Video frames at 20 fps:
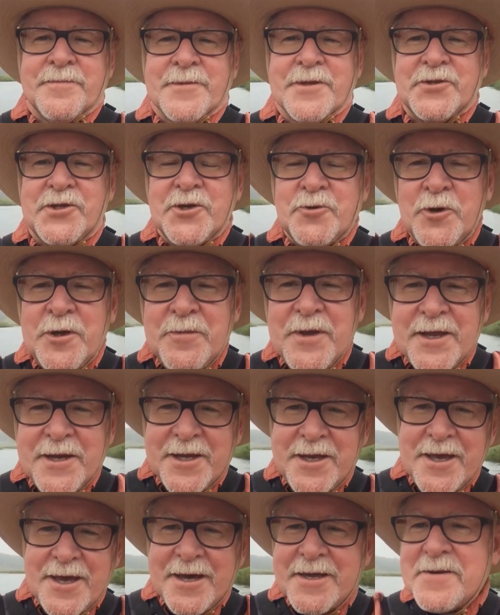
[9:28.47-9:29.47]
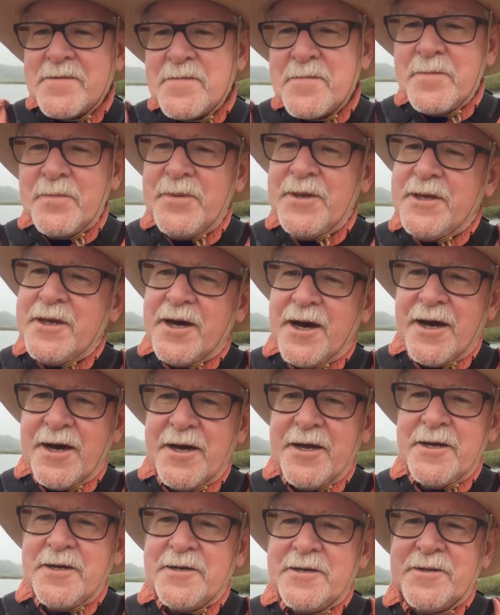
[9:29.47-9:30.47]
Until we meet again, be
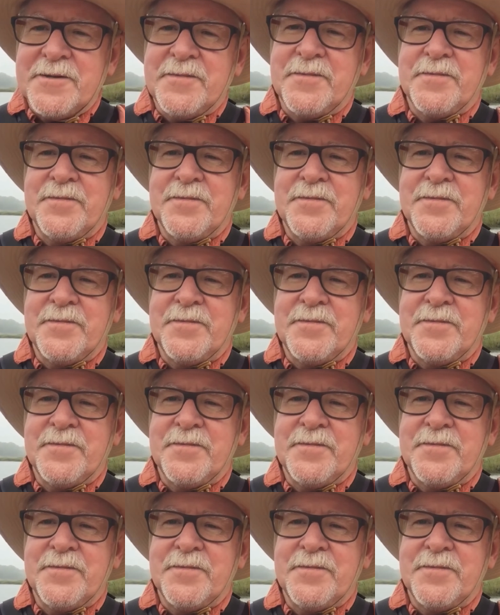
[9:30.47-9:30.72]
kind,